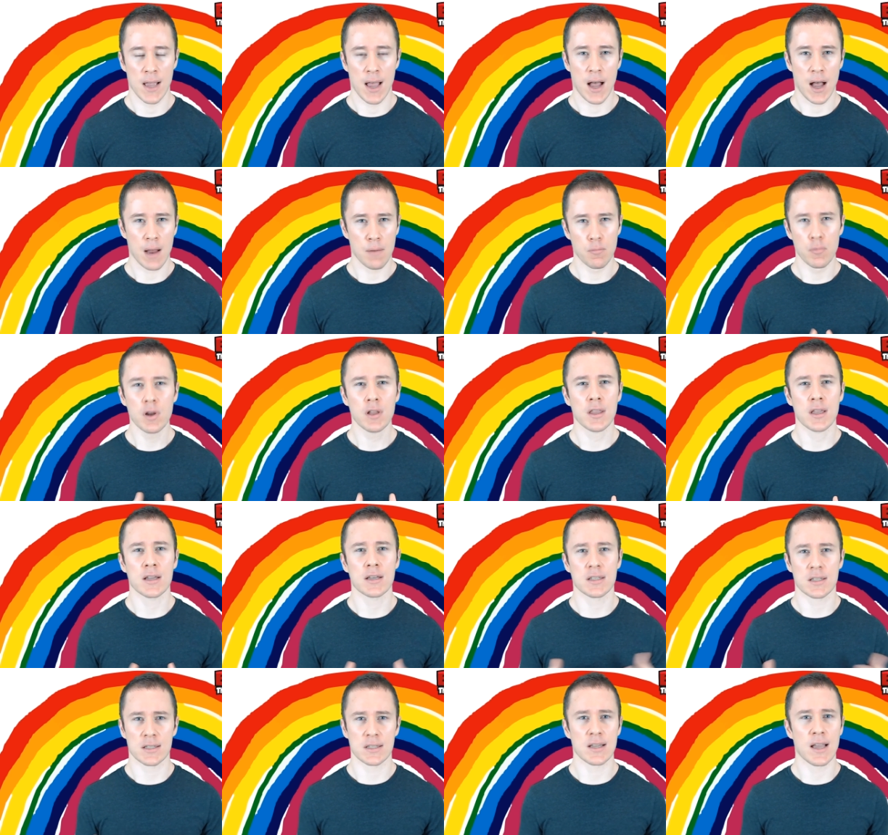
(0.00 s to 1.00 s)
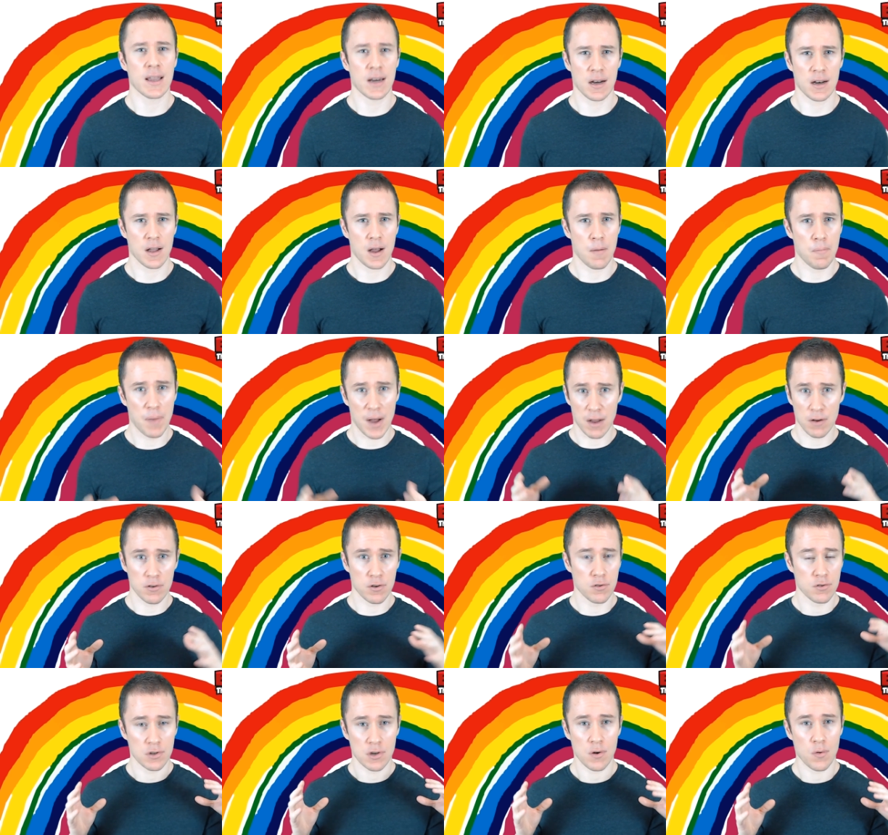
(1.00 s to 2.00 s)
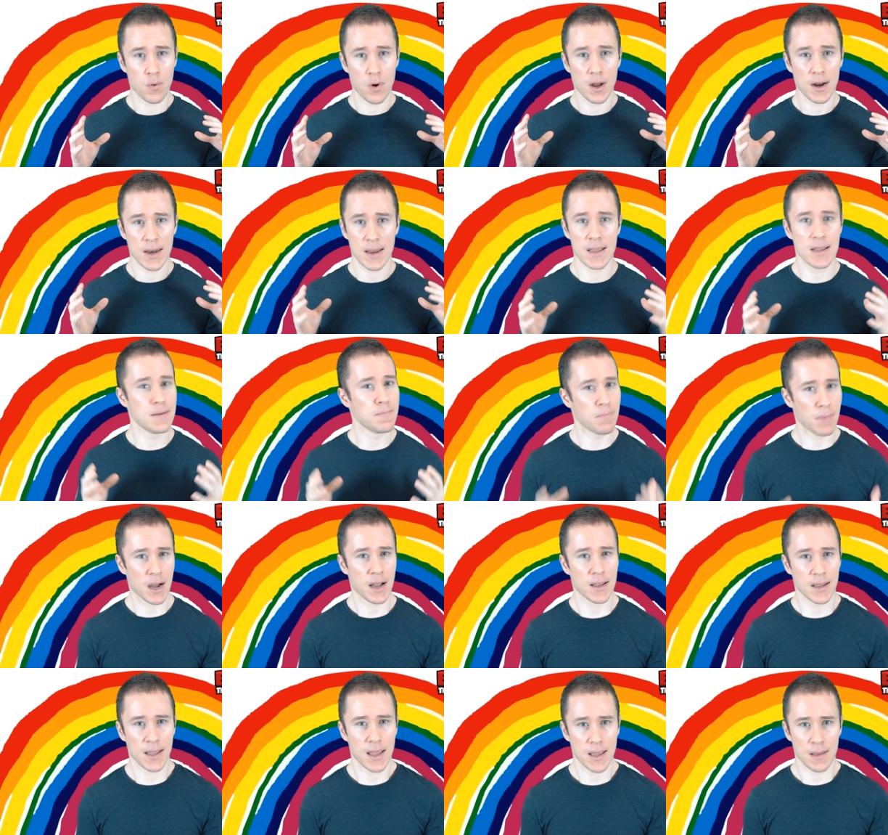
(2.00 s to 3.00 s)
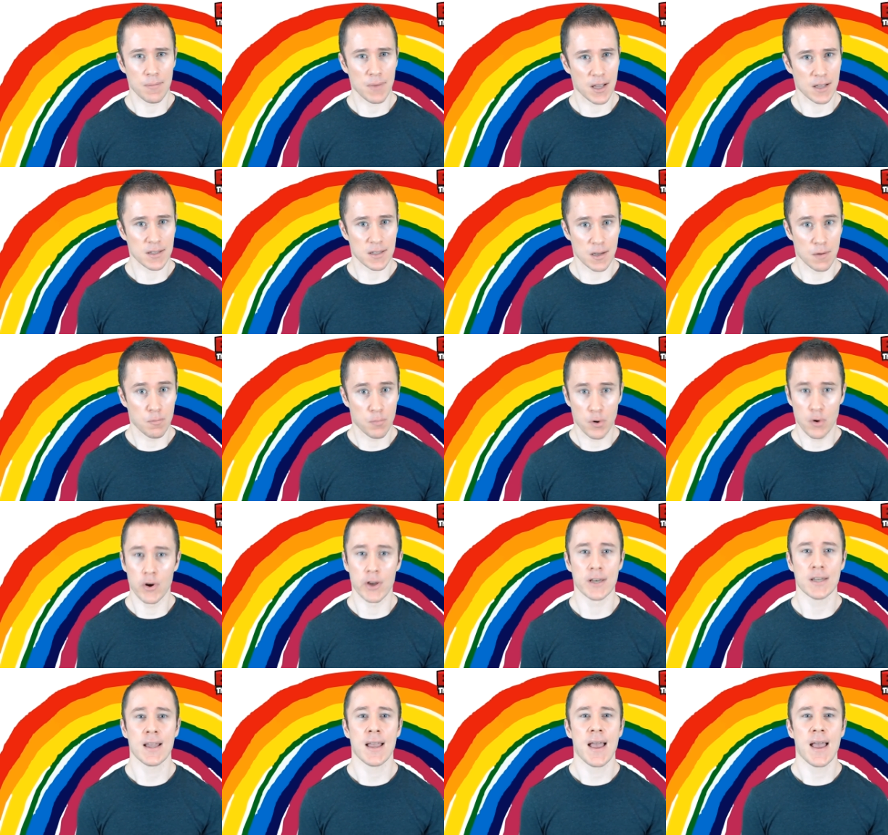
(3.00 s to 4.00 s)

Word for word: I'm really excited about using one in my game at some point,